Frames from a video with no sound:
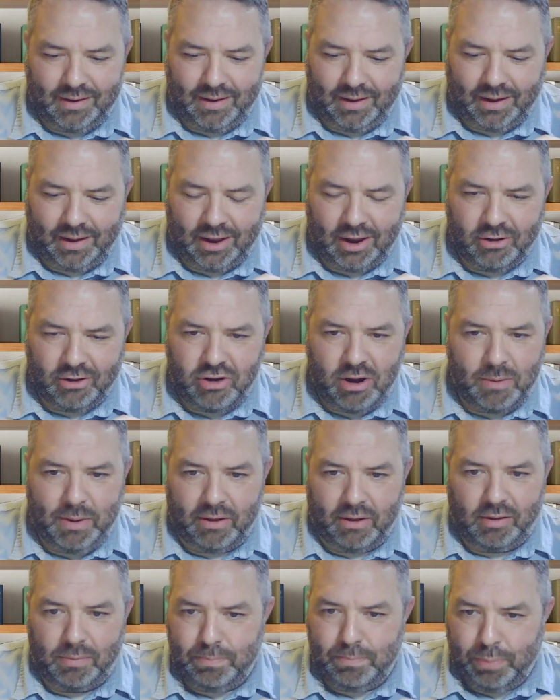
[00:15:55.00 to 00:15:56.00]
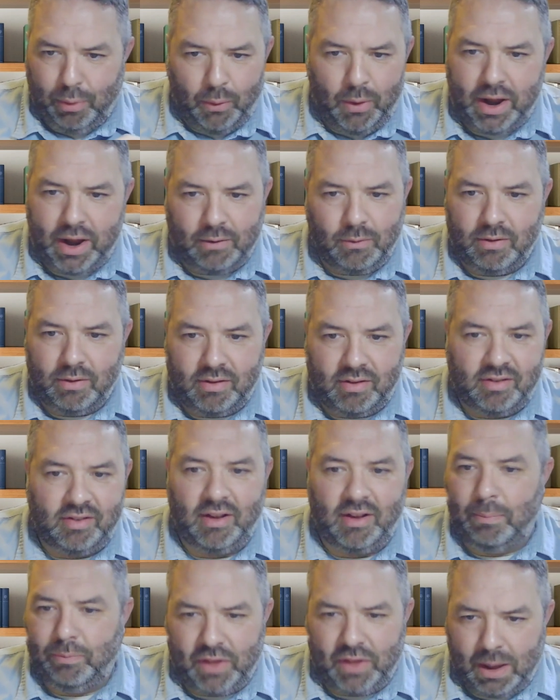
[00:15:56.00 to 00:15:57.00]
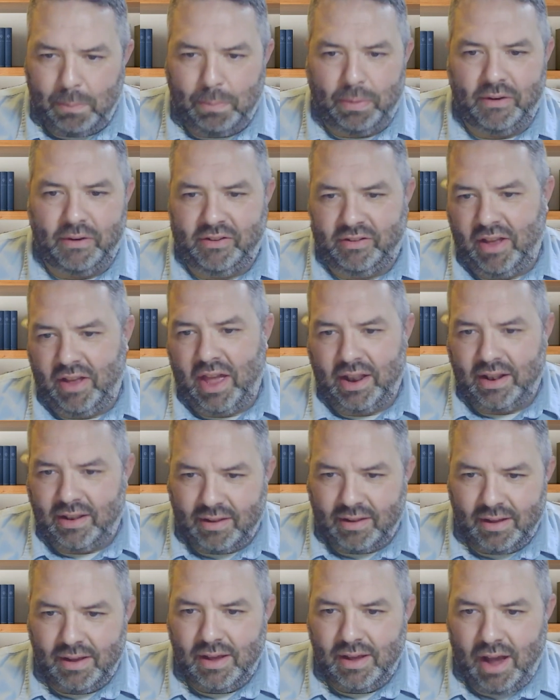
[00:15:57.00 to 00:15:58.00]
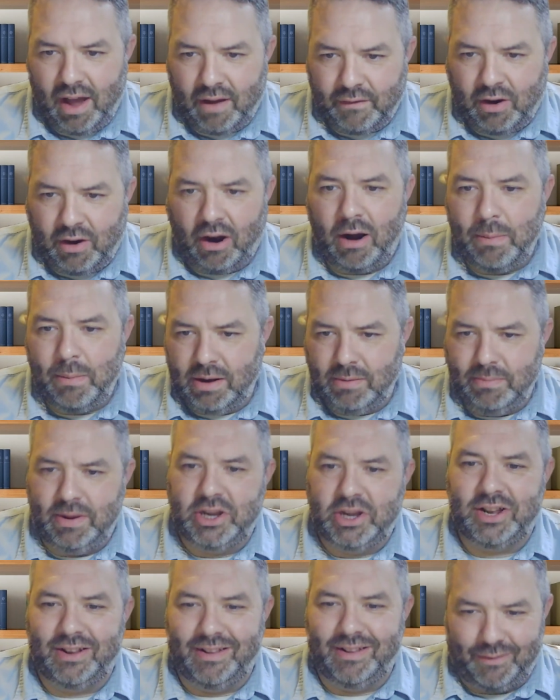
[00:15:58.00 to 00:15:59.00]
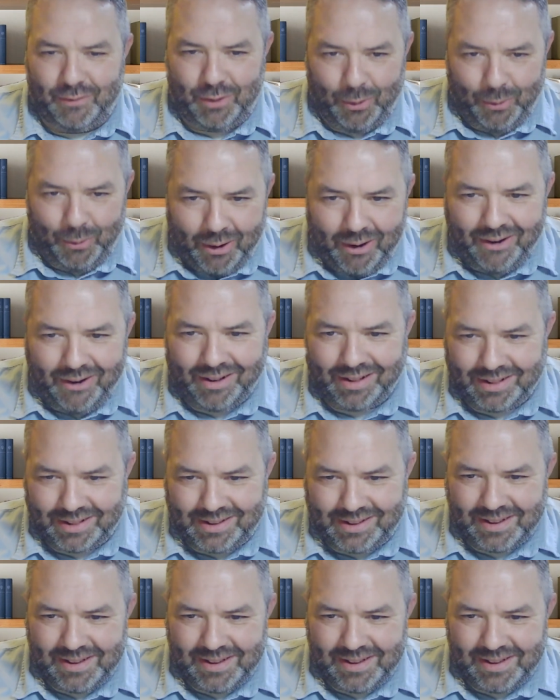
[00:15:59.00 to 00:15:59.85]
contributes point something percent of carbon emissions of the world.